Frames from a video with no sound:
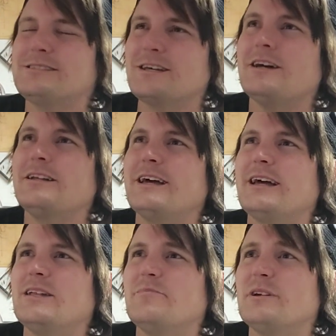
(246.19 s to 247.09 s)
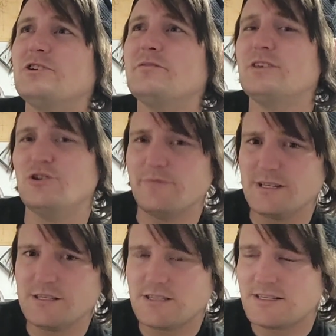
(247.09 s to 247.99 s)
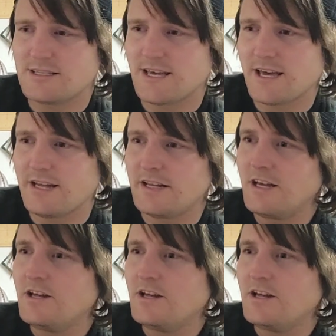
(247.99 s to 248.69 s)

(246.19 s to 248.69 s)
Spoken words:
sun and a bunch of humans decide